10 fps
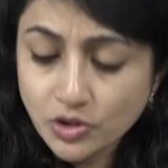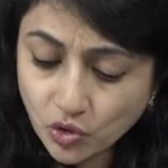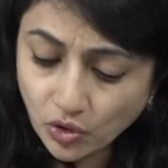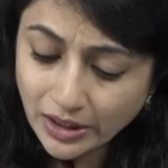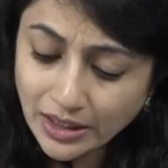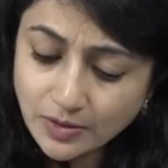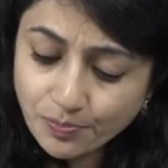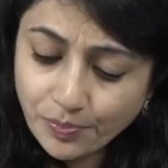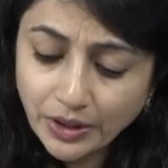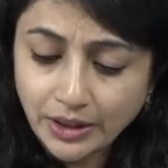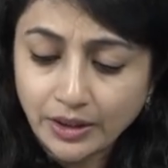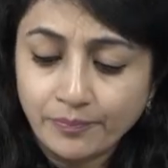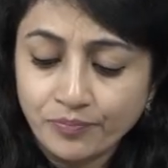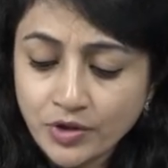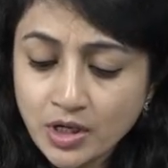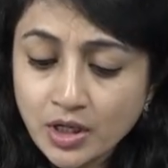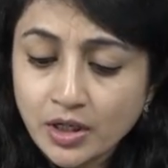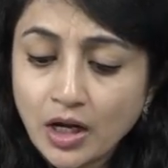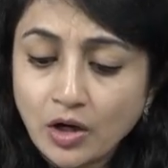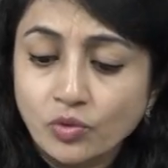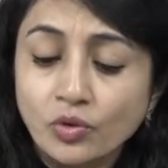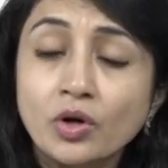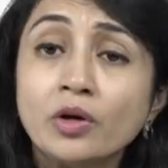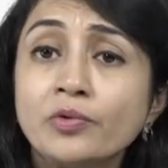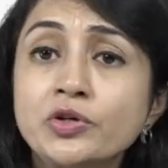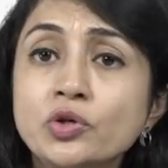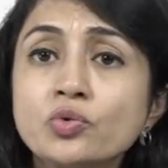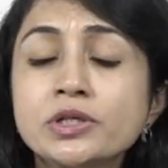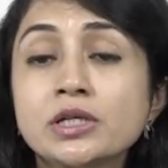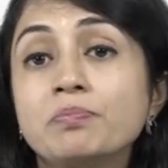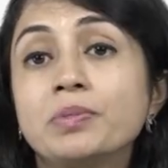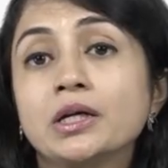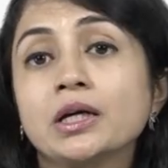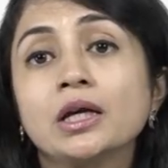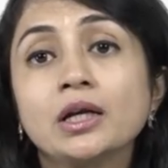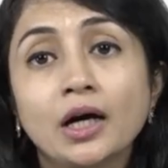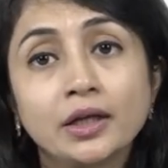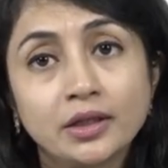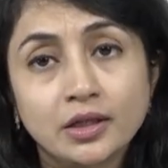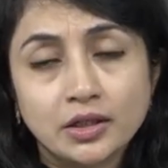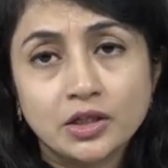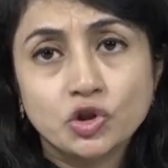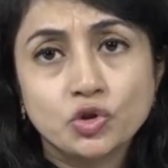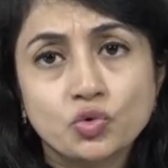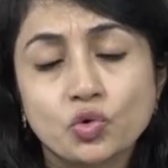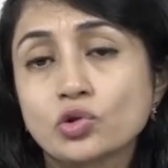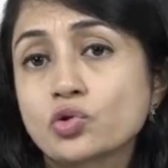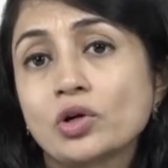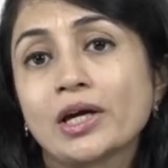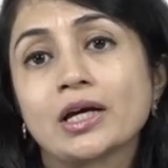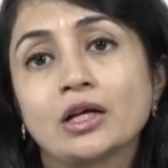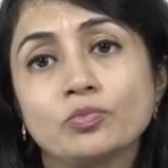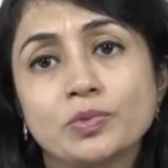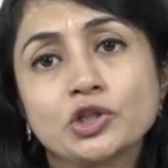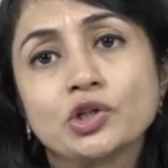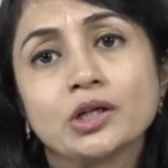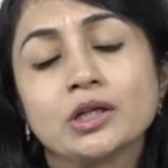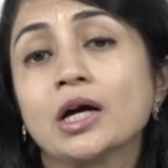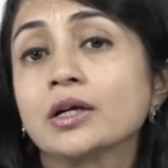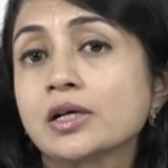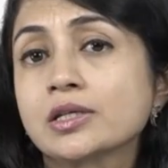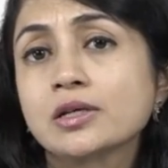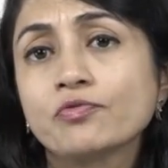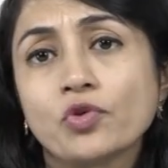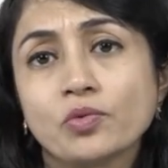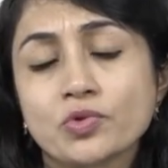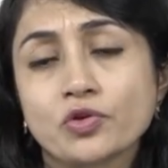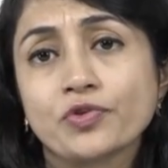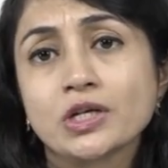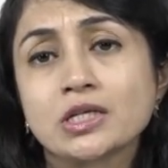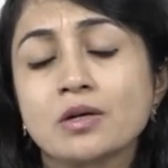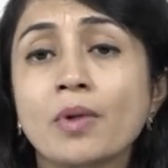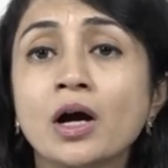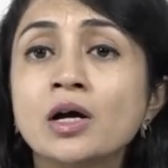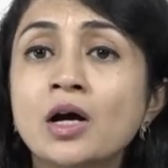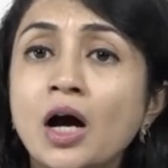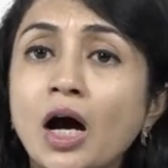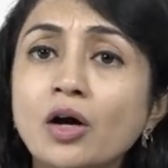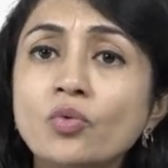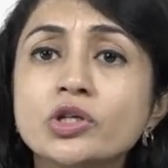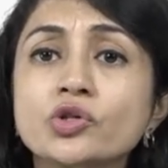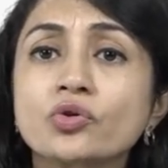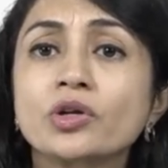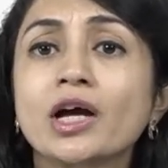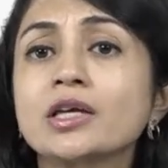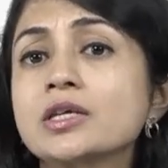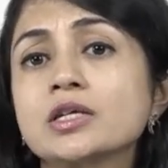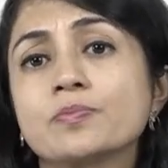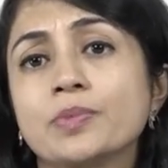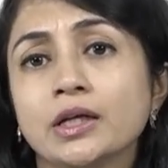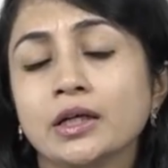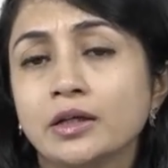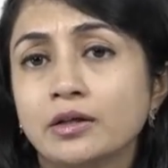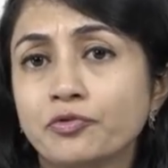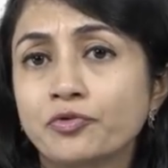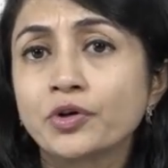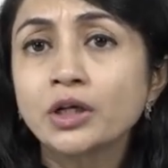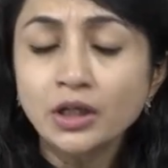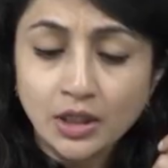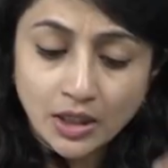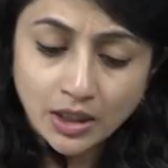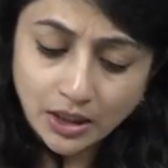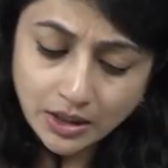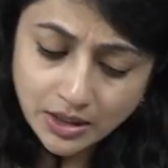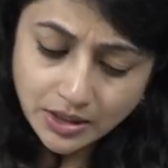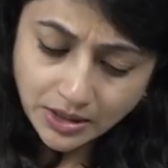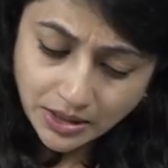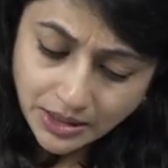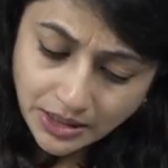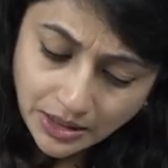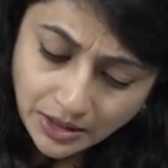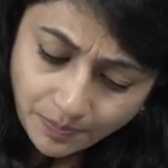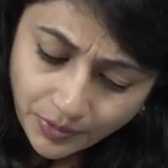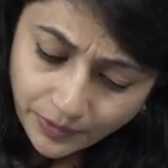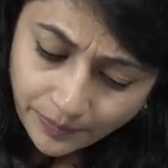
is called as pitting. Now, you see pitting in other conditions also, like alopecia areata, some forms of eczema. How is psoriasis pitting different? It is deep,